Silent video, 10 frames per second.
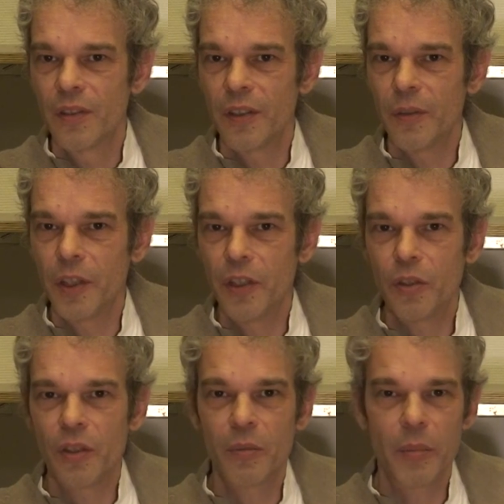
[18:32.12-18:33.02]
I mean,
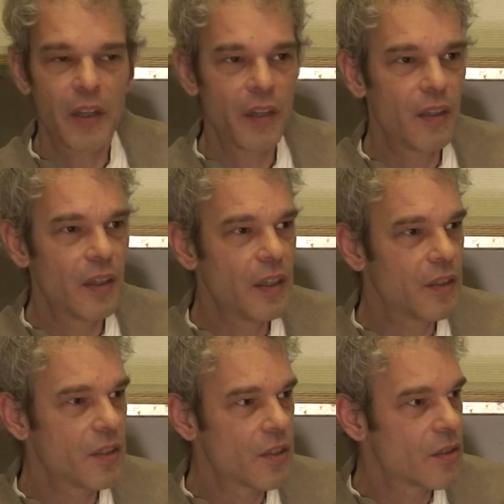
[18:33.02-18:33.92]
you can buy the
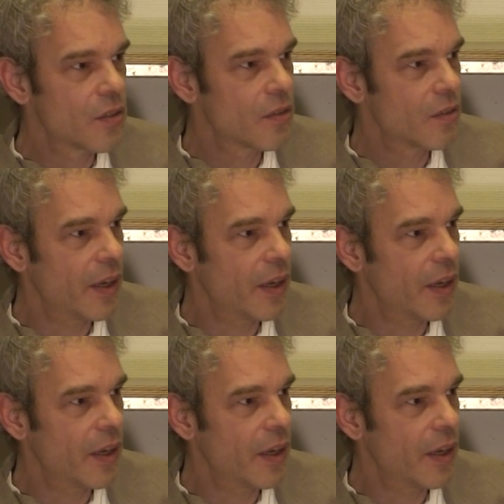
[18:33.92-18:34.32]
latest